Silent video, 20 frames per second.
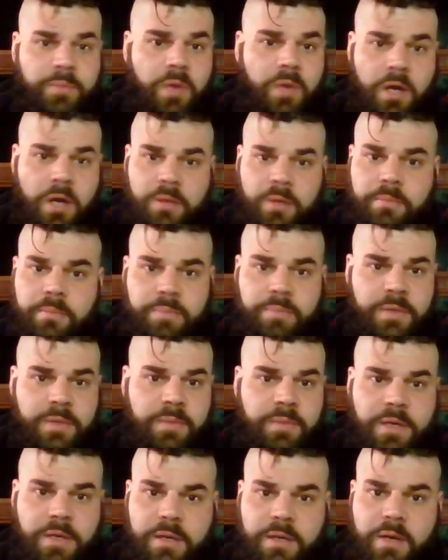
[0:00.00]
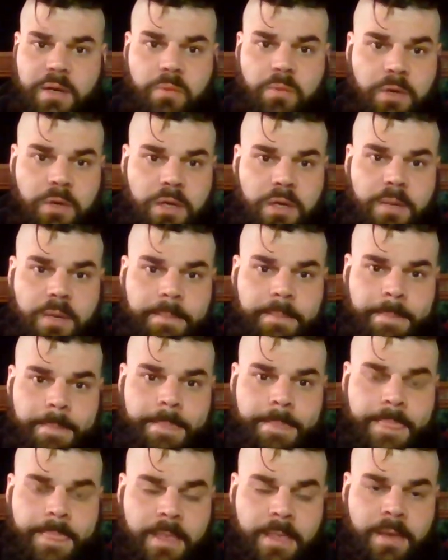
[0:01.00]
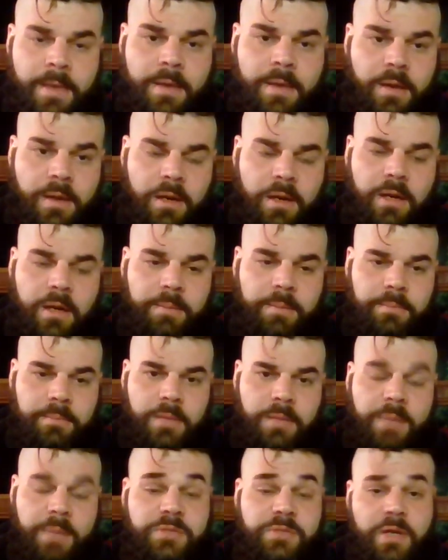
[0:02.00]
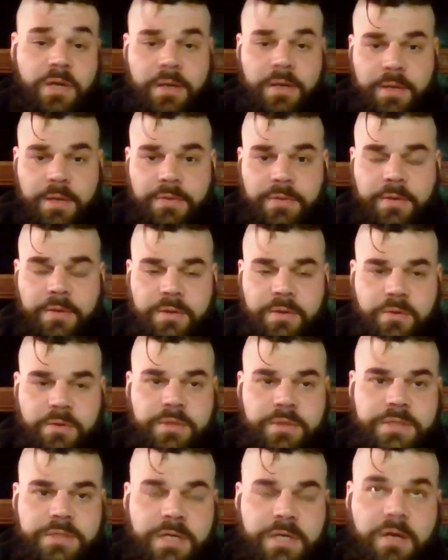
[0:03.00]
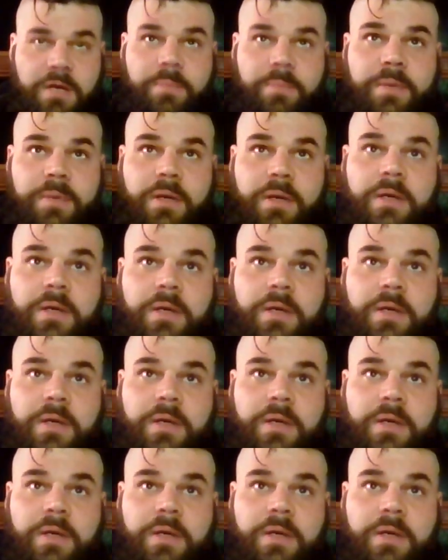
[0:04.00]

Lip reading: blog PBN network up. I'm sorry, not 30. You could set up